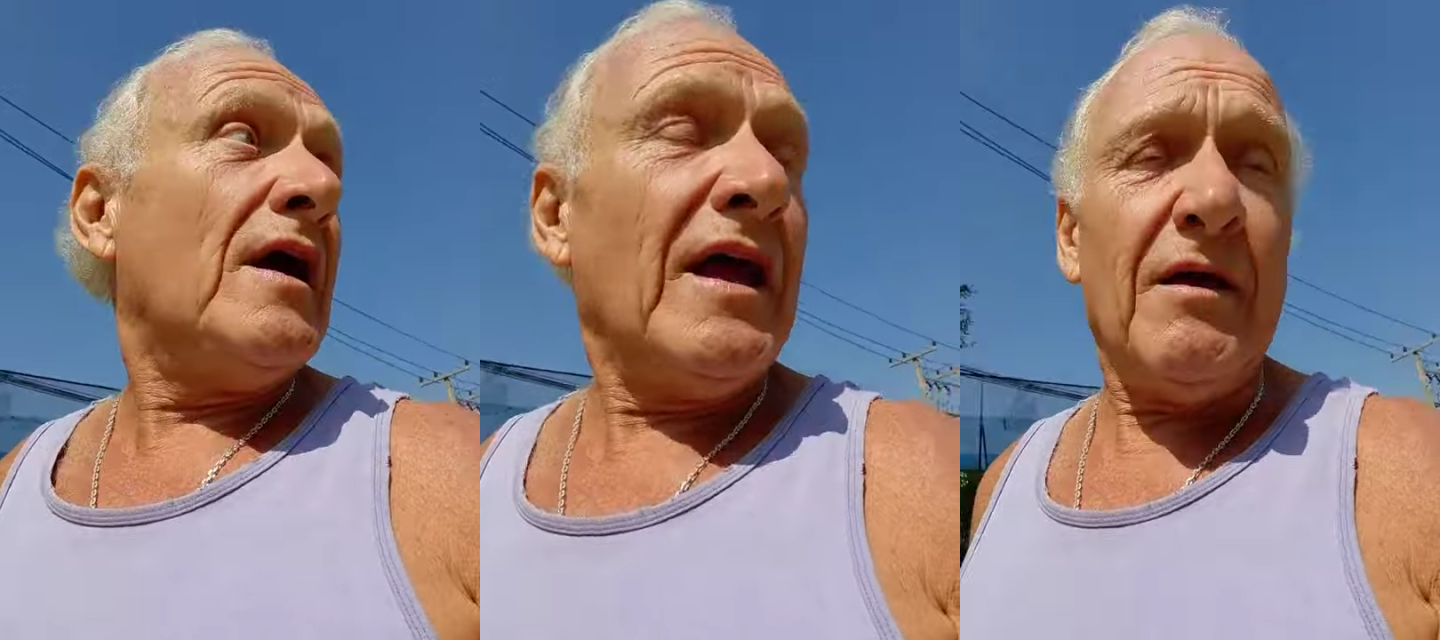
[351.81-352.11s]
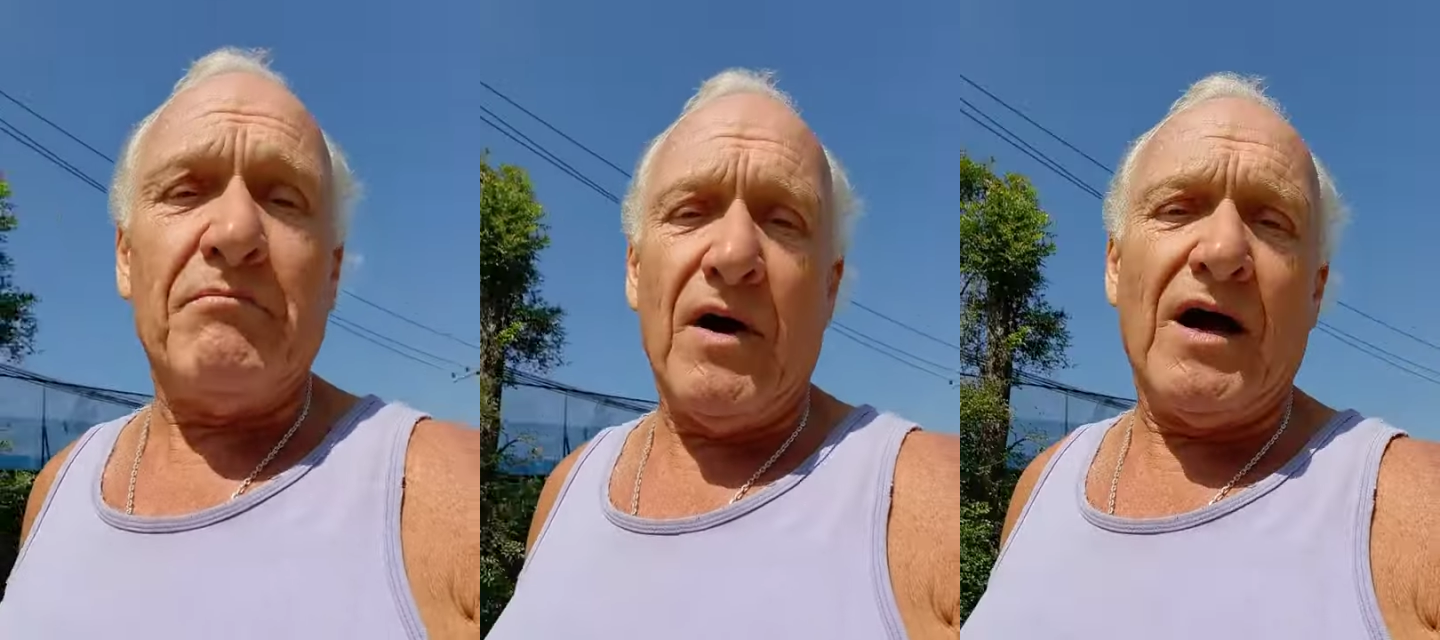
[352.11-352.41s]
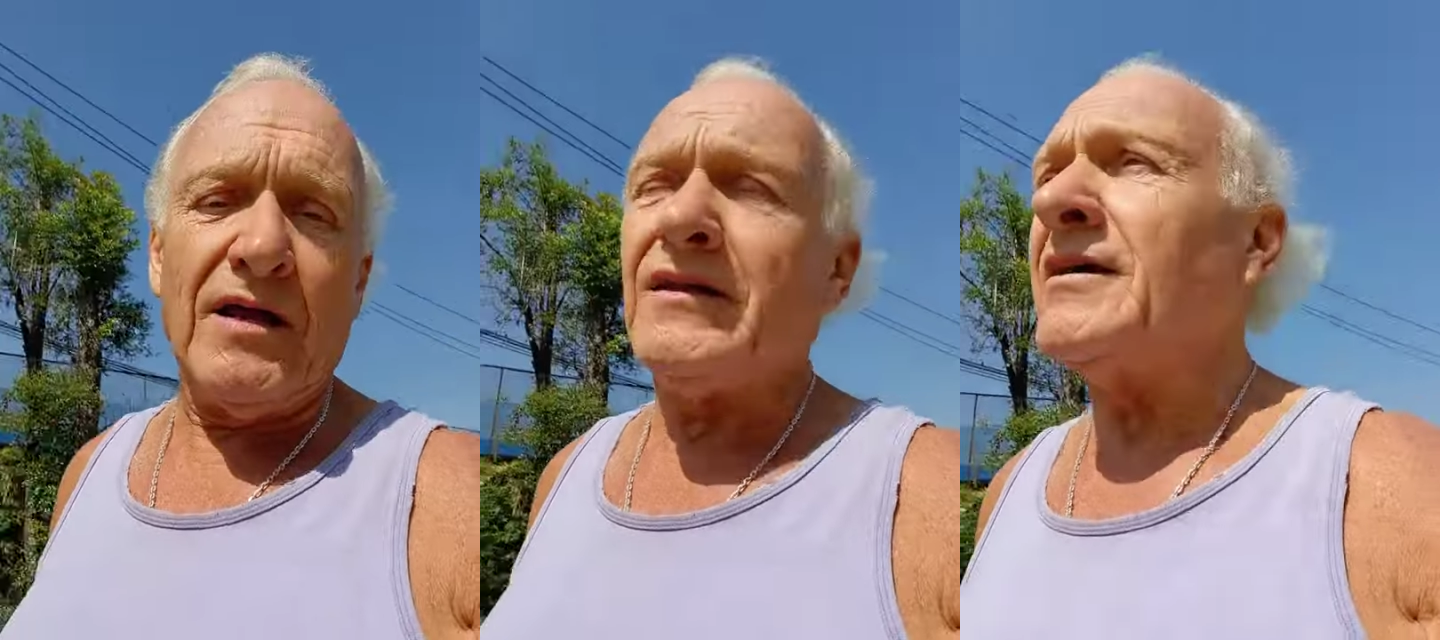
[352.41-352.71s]
It
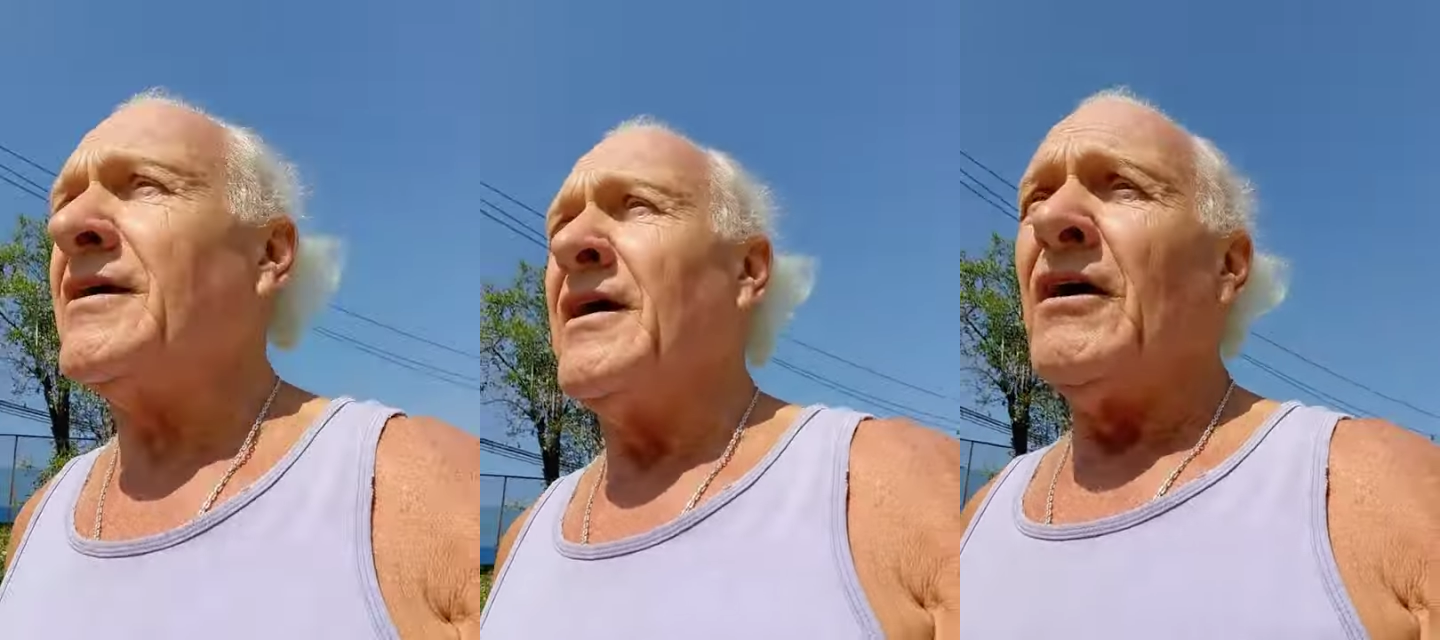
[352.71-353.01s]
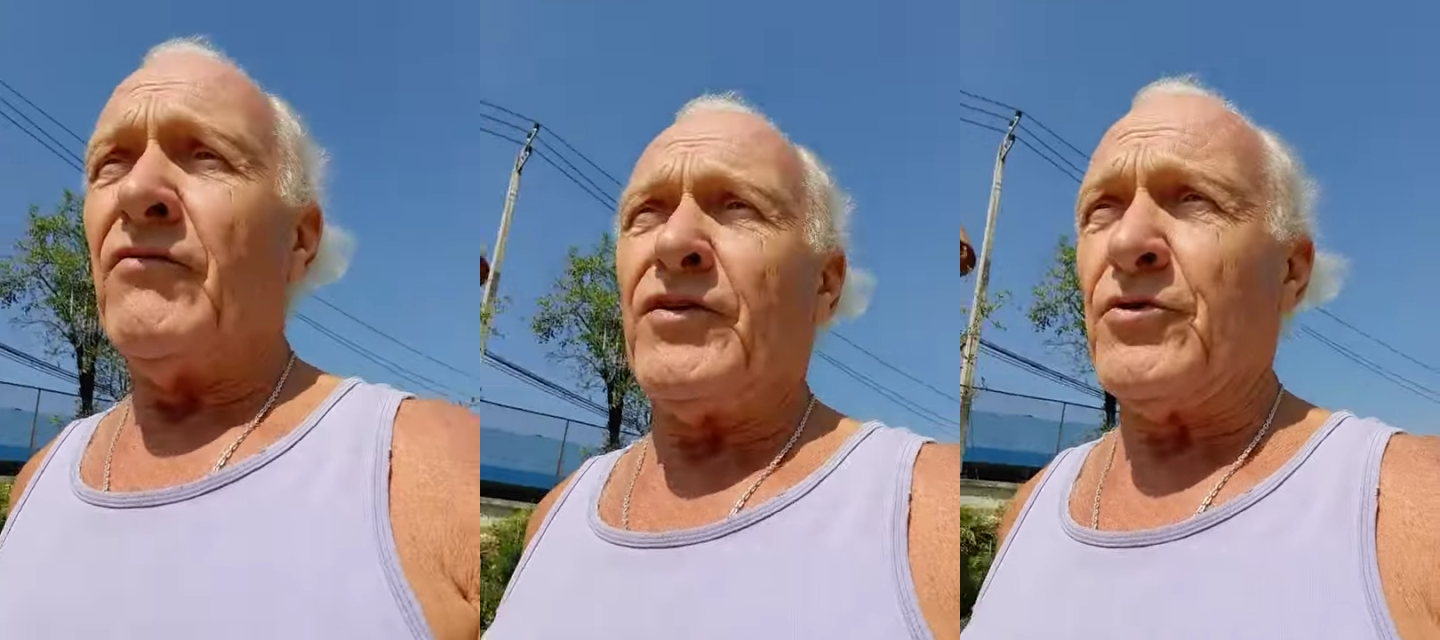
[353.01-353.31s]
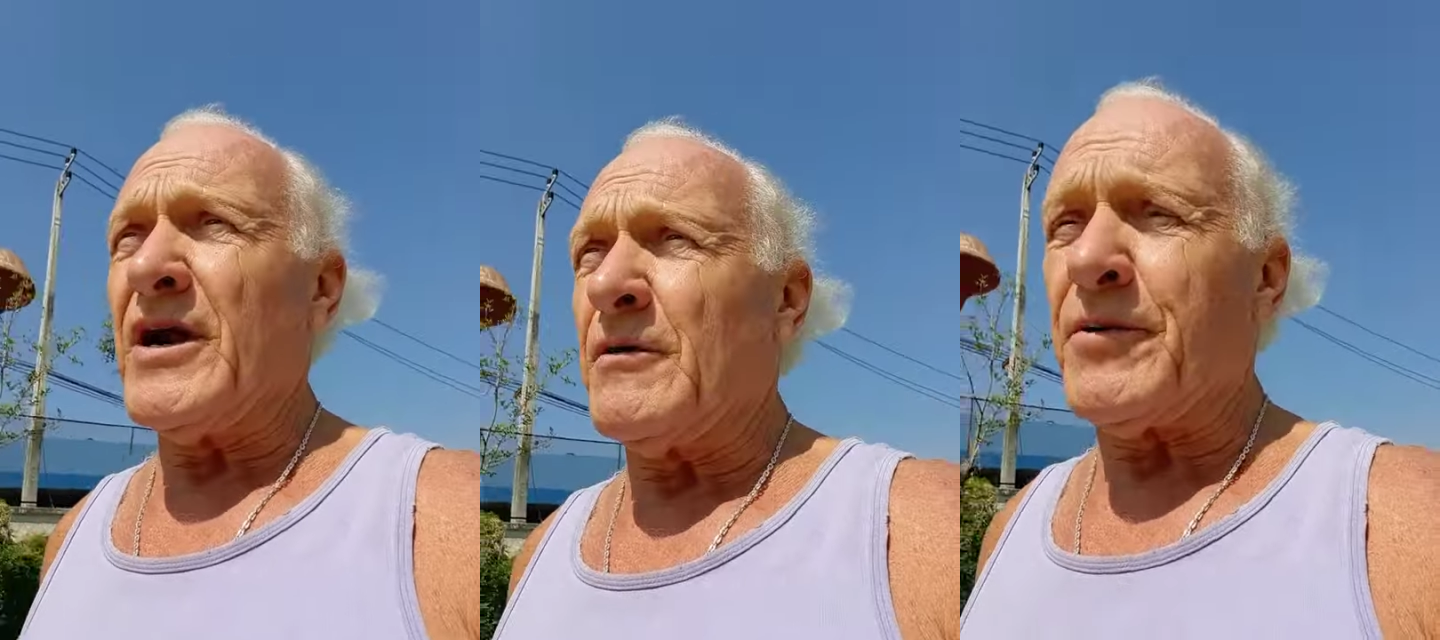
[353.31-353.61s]
might for the
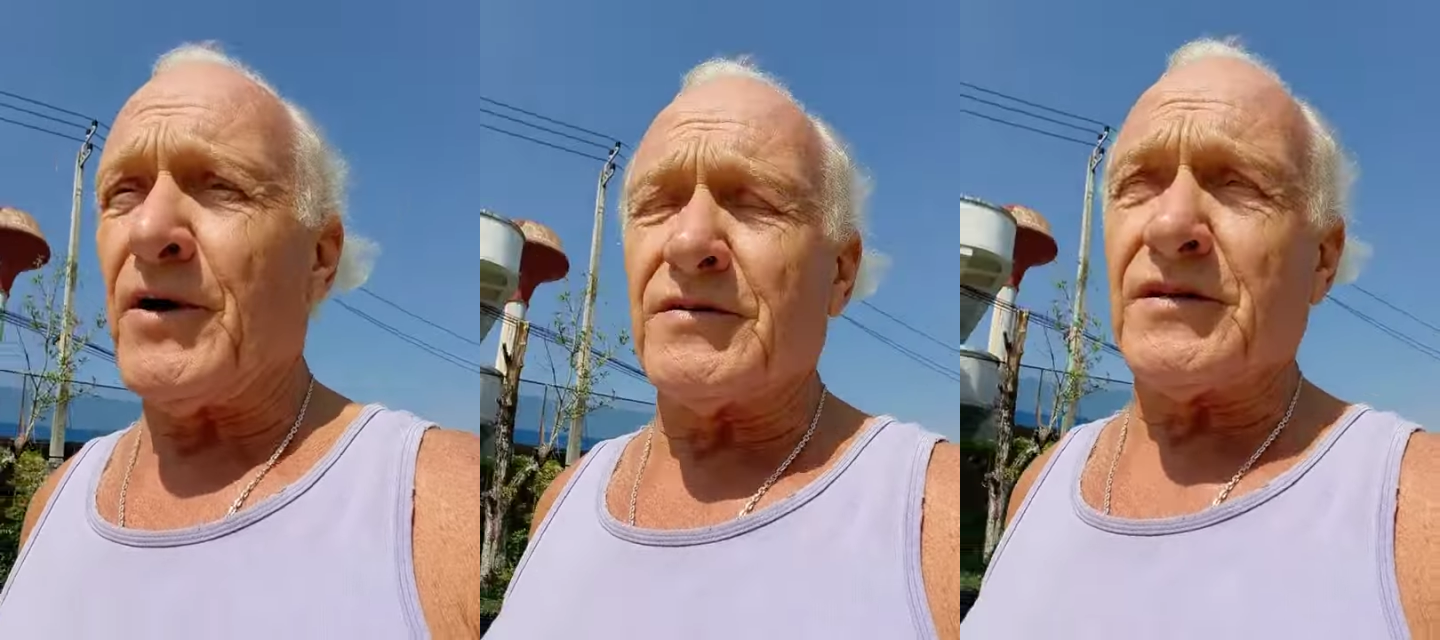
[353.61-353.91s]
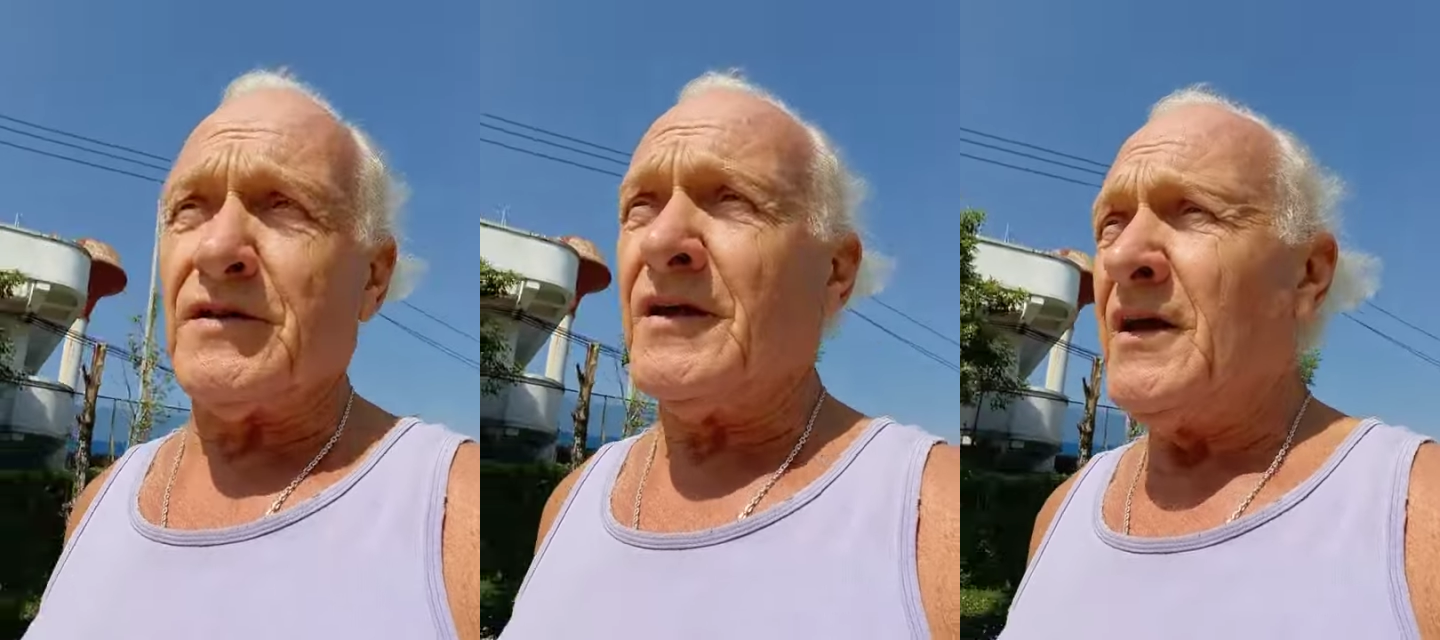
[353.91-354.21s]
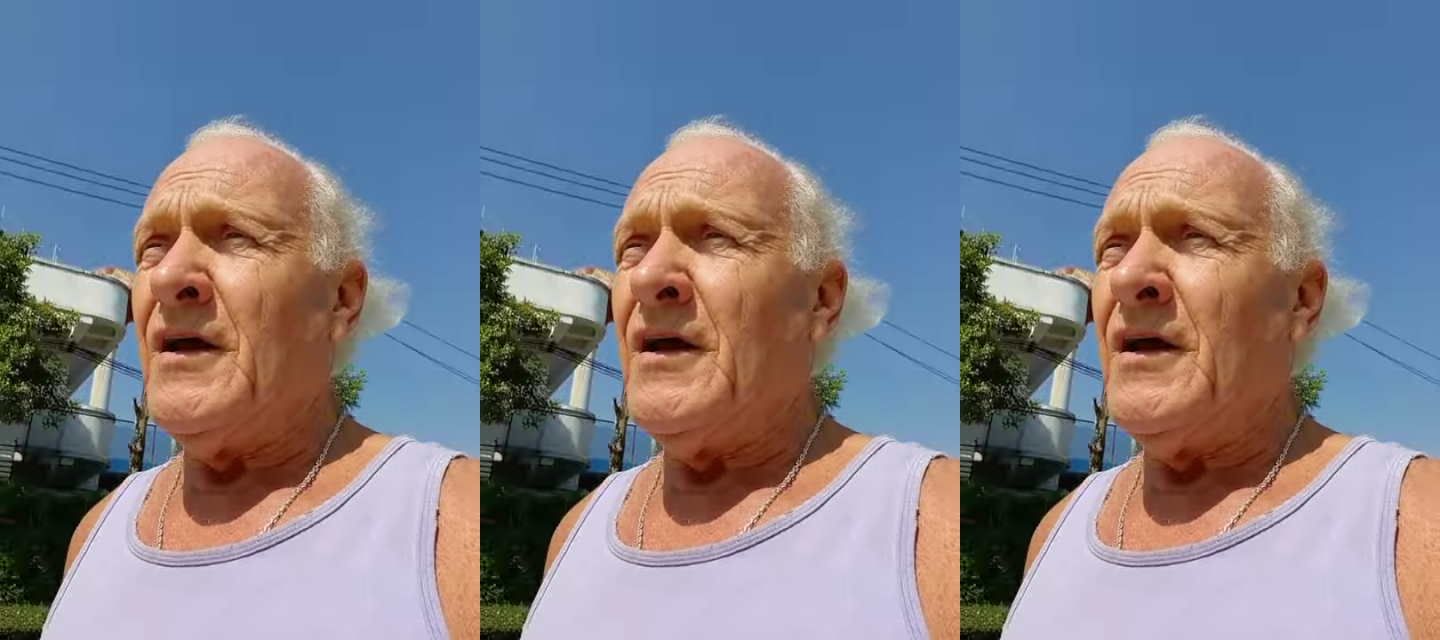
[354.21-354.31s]
rare person,